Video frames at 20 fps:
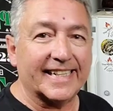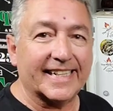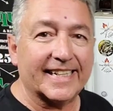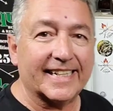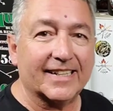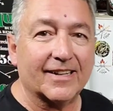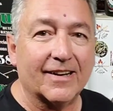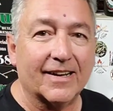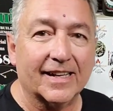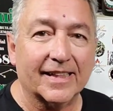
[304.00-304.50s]
get
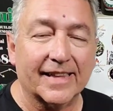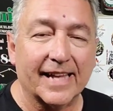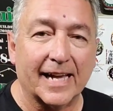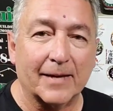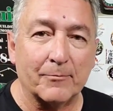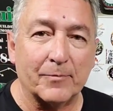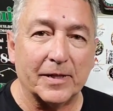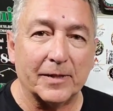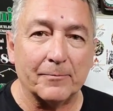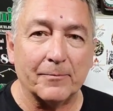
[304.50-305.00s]
it on
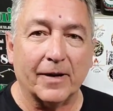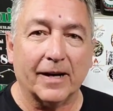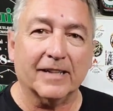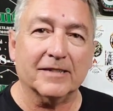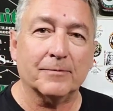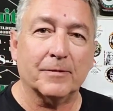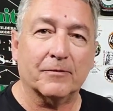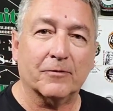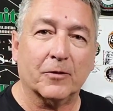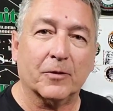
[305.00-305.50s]
that pit
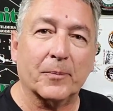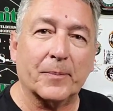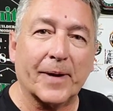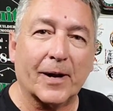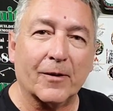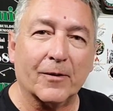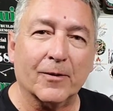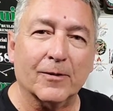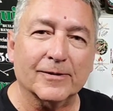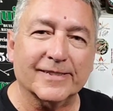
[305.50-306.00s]
boss before the
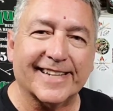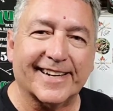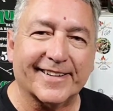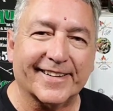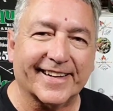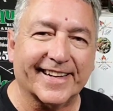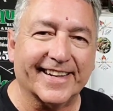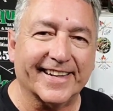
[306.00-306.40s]
power goes out